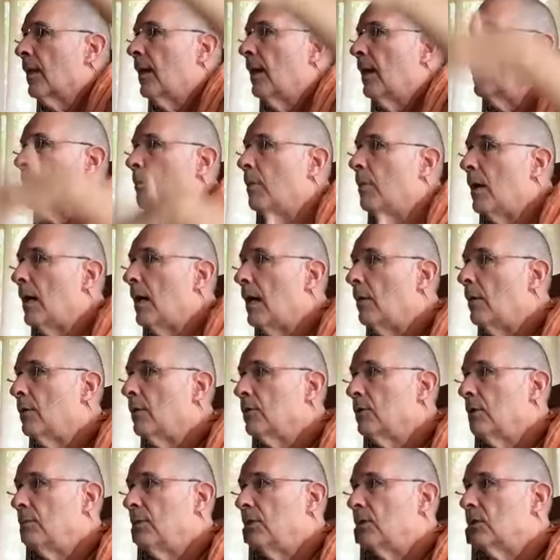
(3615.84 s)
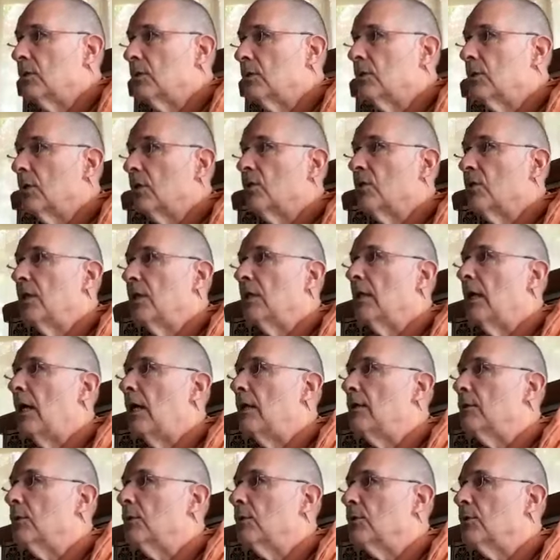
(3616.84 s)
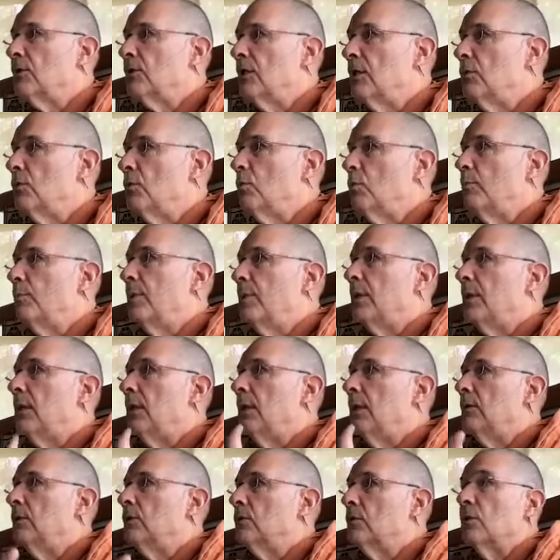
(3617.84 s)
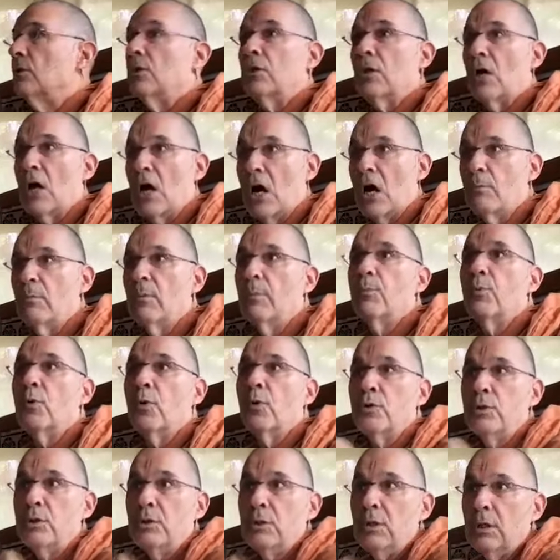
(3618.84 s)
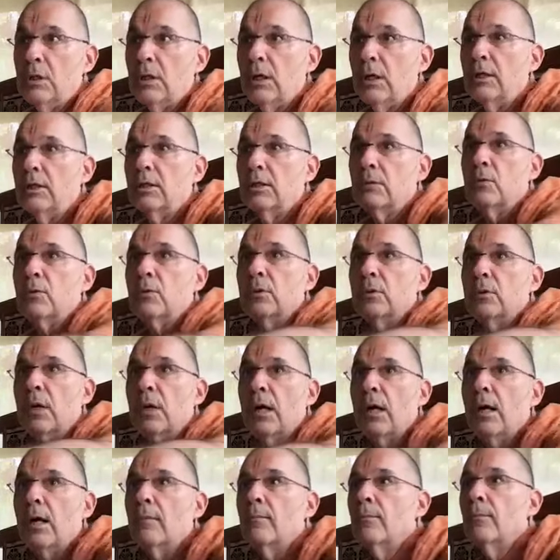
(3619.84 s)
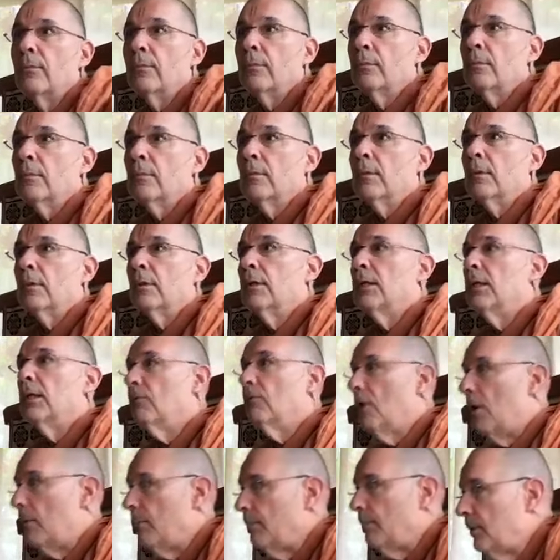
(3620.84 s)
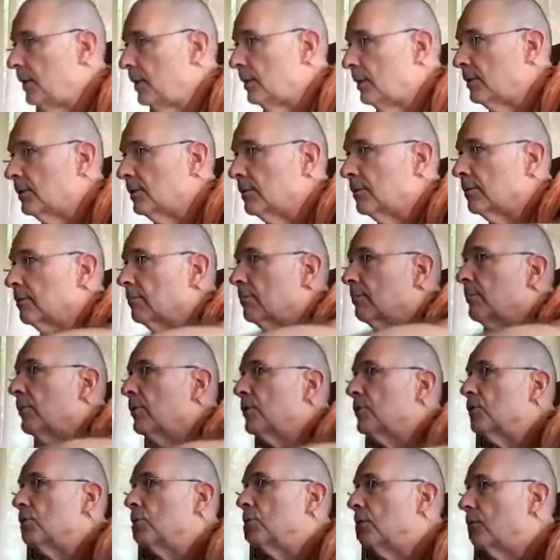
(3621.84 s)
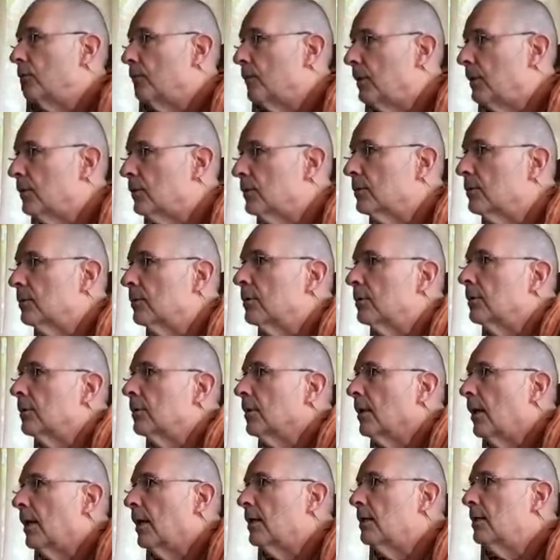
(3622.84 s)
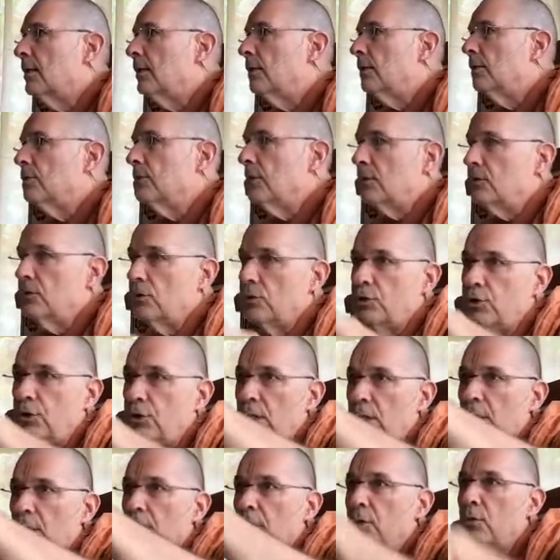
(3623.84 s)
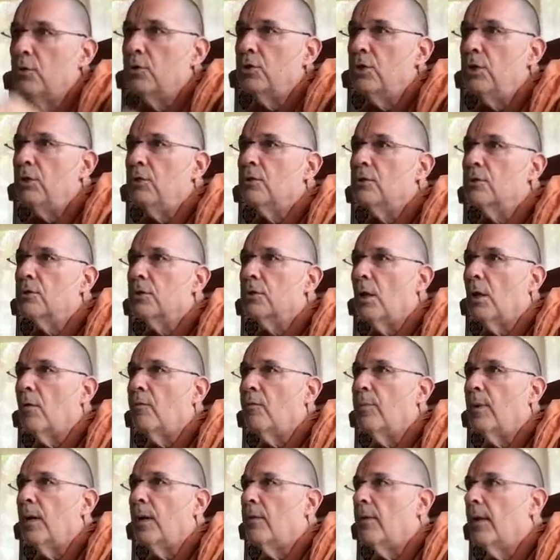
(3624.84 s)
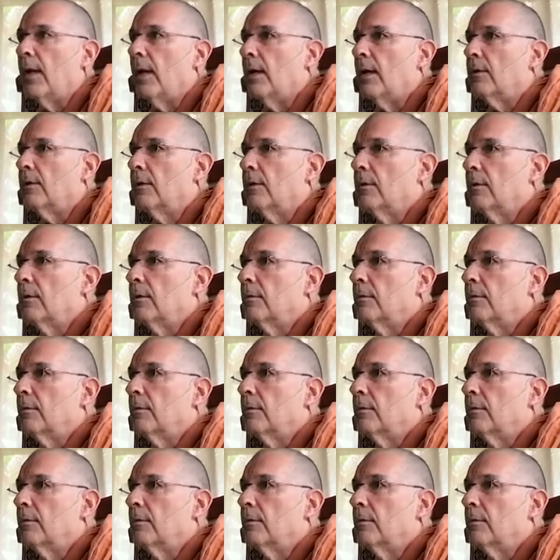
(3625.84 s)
the Bhagavatam, its theological sequel, begins Dharma Projita Kaitabutra. Give up these pursuit of these ideals. That's a cheating. You cheat yourself by that.